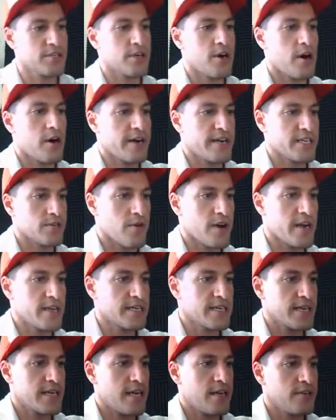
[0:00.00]
a Guardian's
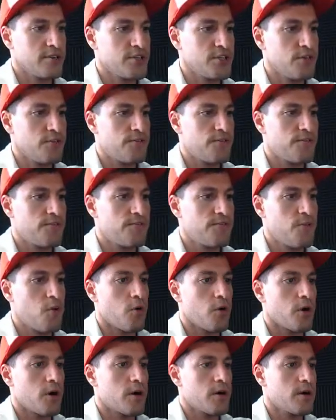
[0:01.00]
Rising. I'll do
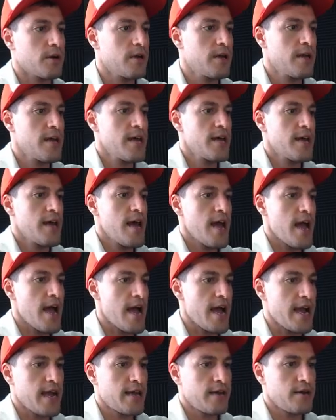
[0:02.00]
four.
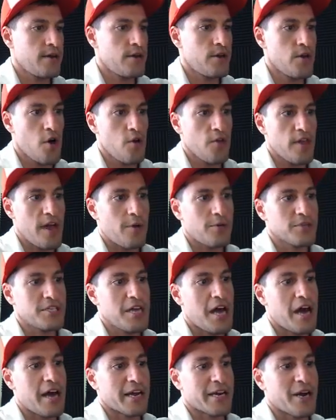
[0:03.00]
And no, that was
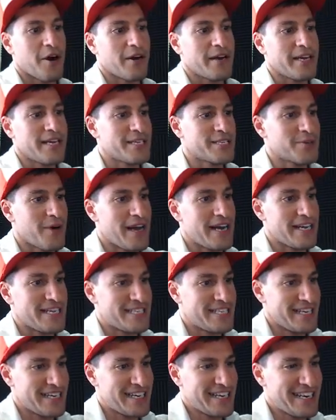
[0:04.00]
not a Guardian's
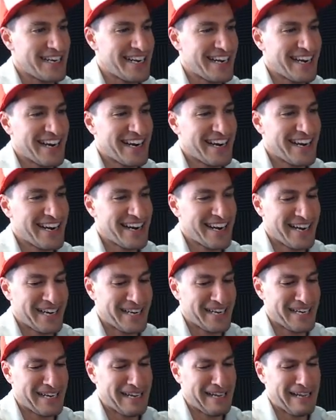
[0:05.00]
Rising.
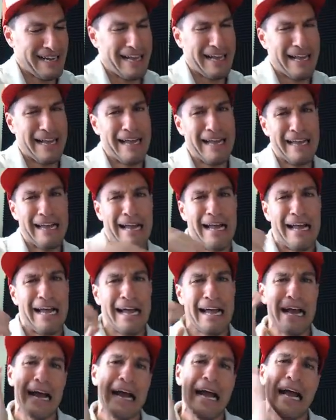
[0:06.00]

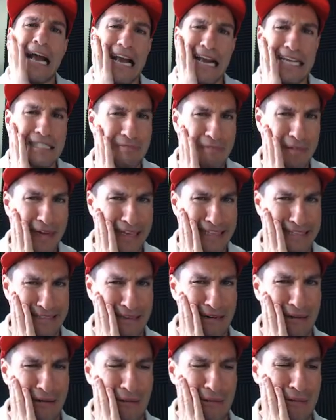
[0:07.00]
It's been
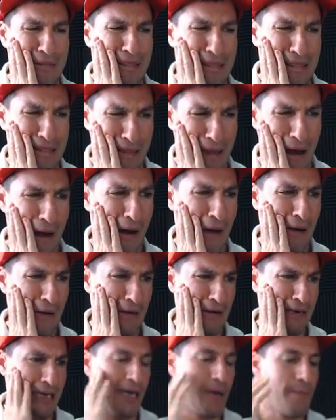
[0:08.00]
so
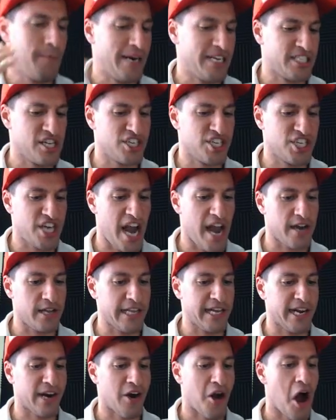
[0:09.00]
long. But it's a
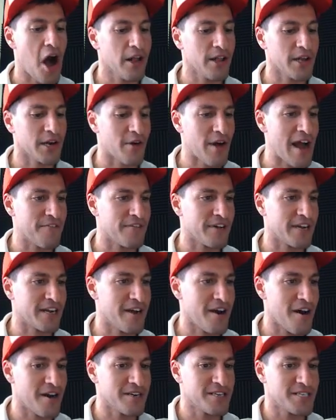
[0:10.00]
Chandelier holographic
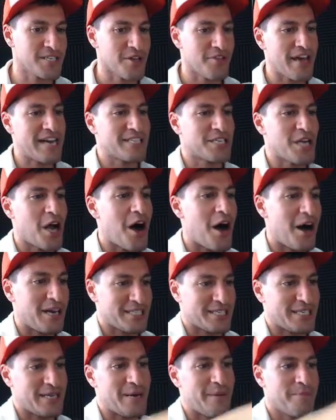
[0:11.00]
card, so that is
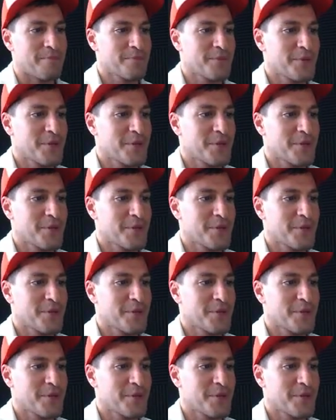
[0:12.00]
awesome.